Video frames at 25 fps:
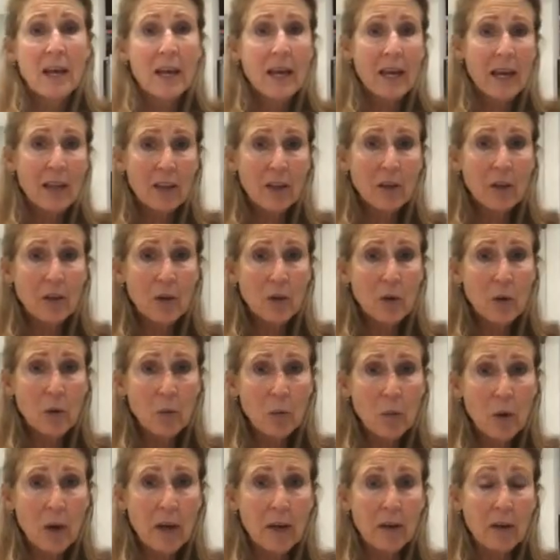And then good old
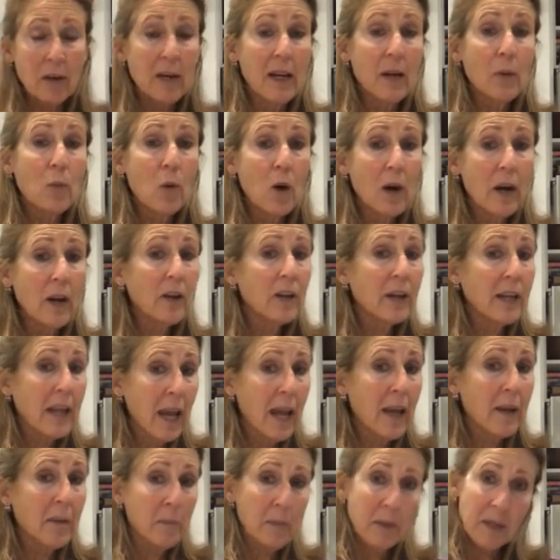water. And water
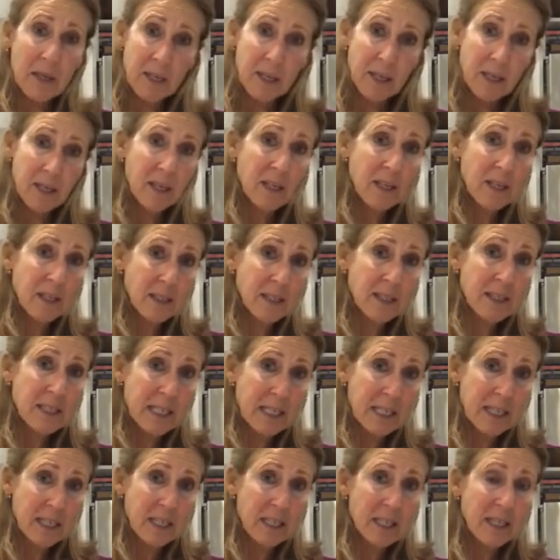can be in
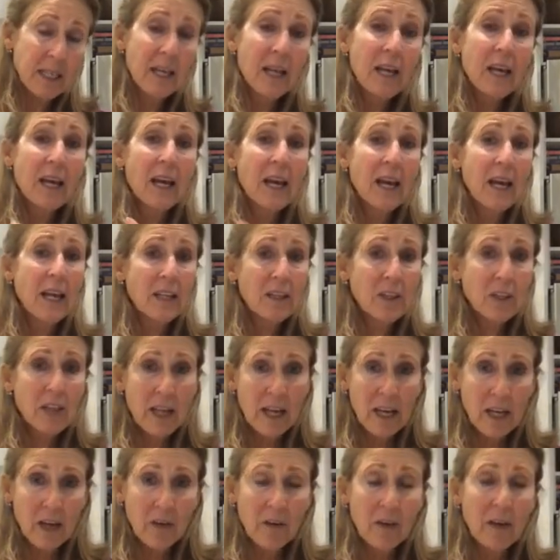tea and
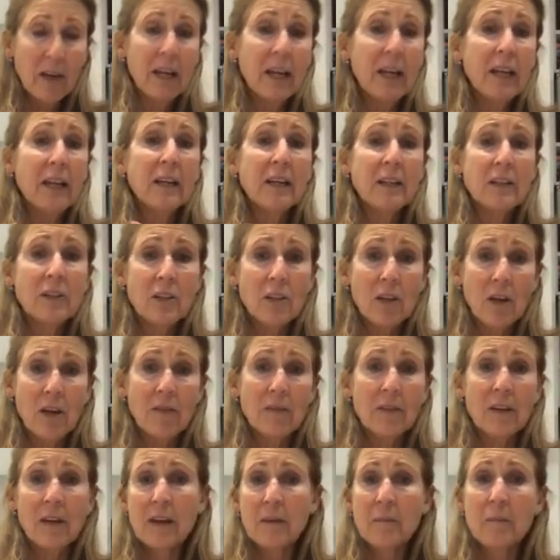Gatorade
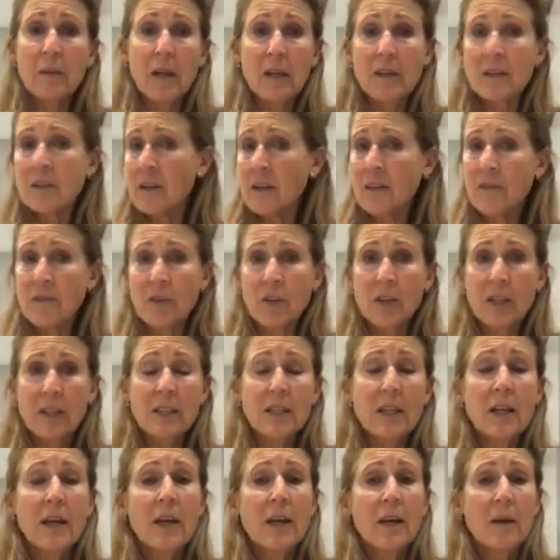and not soft drinks,